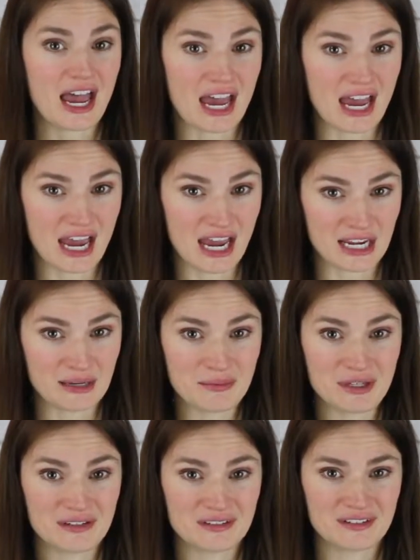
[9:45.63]

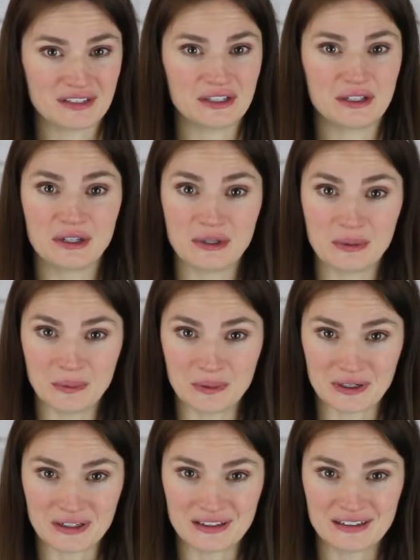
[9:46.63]
I'm,
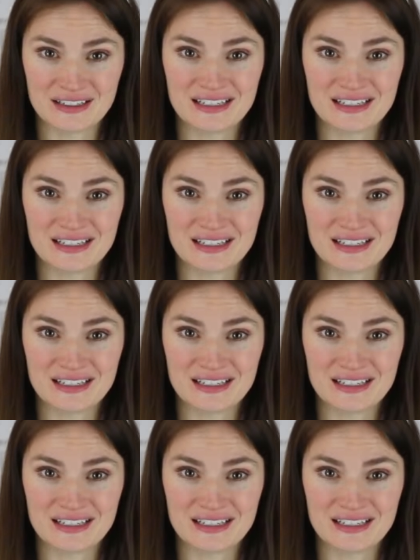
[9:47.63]
you're,